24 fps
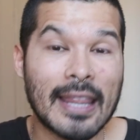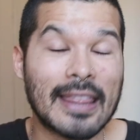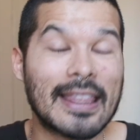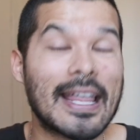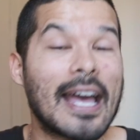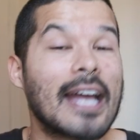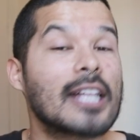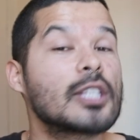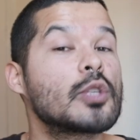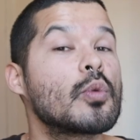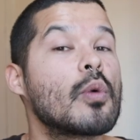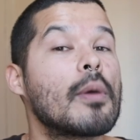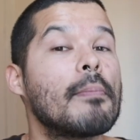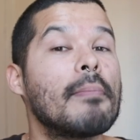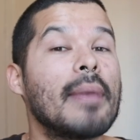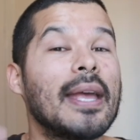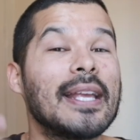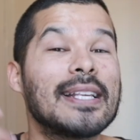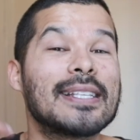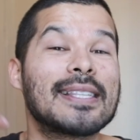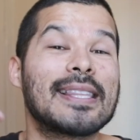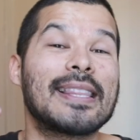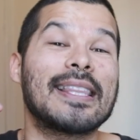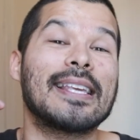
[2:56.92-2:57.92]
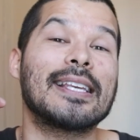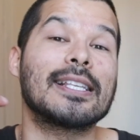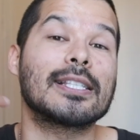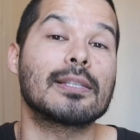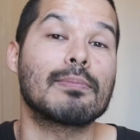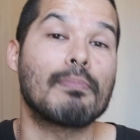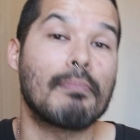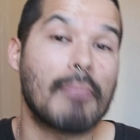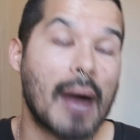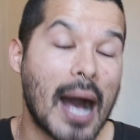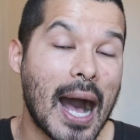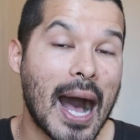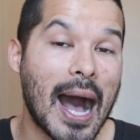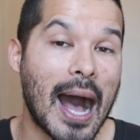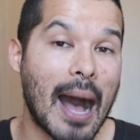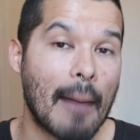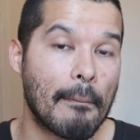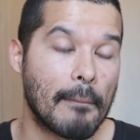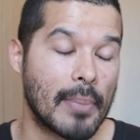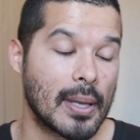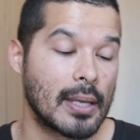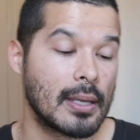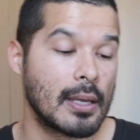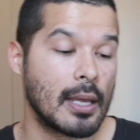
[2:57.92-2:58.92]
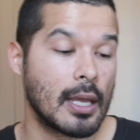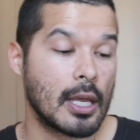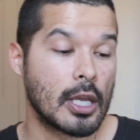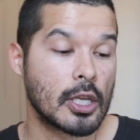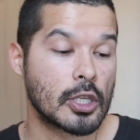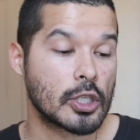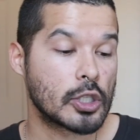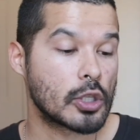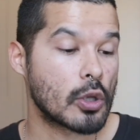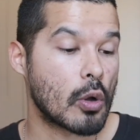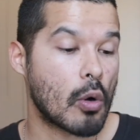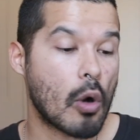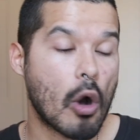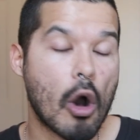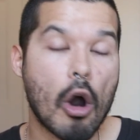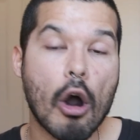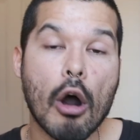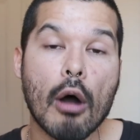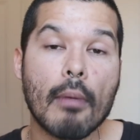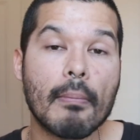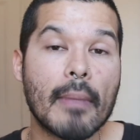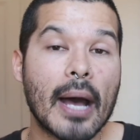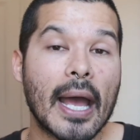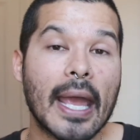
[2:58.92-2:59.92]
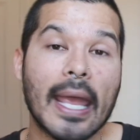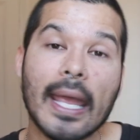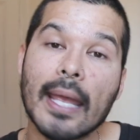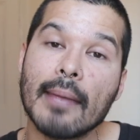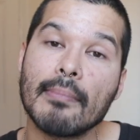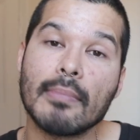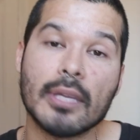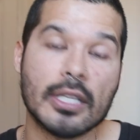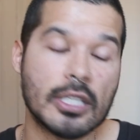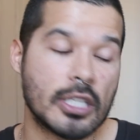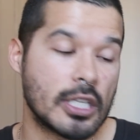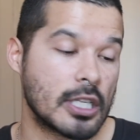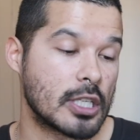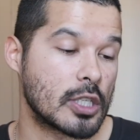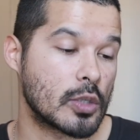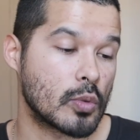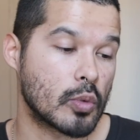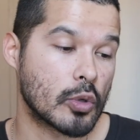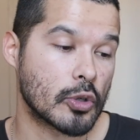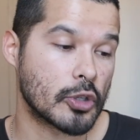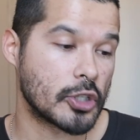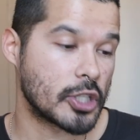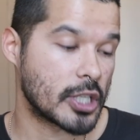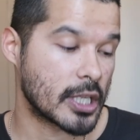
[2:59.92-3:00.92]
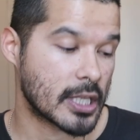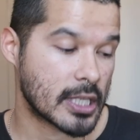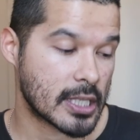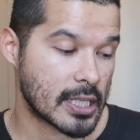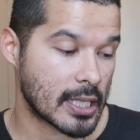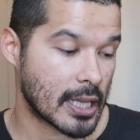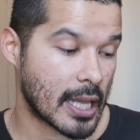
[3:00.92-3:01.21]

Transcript: that's what makes things pop. So all my images were just